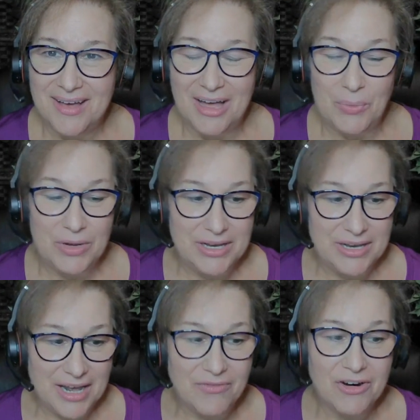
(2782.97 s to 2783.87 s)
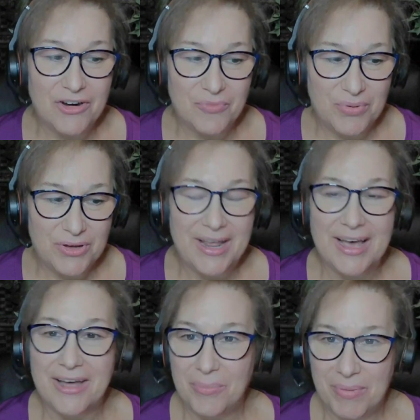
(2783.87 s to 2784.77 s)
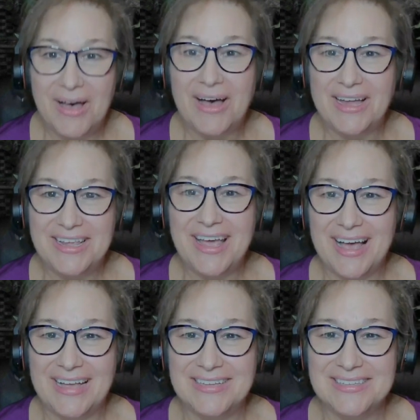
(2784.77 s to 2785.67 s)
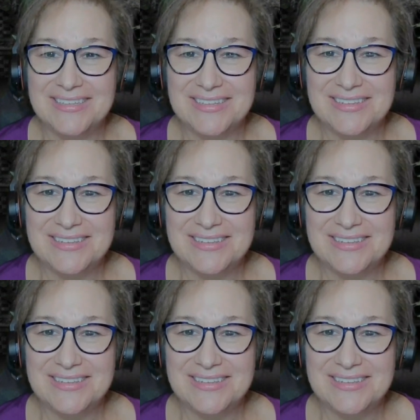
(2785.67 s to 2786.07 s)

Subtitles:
I would never have put out a podcast